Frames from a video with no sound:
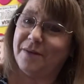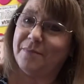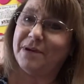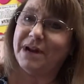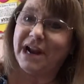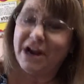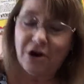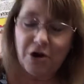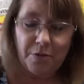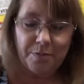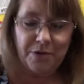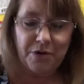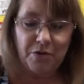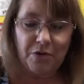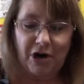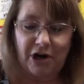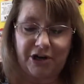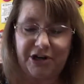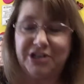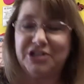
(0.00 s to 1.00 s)
But I hope you
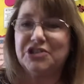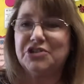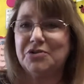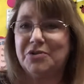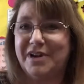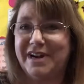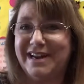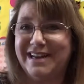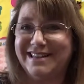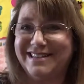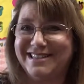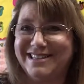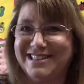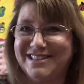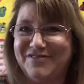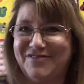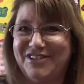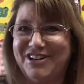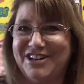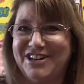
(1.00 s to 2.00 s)
are enjoying these
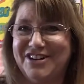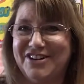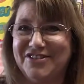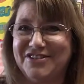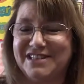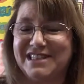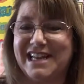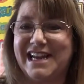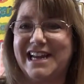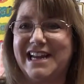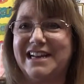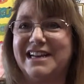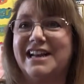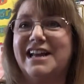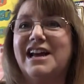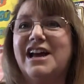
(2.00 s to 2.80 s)
videos and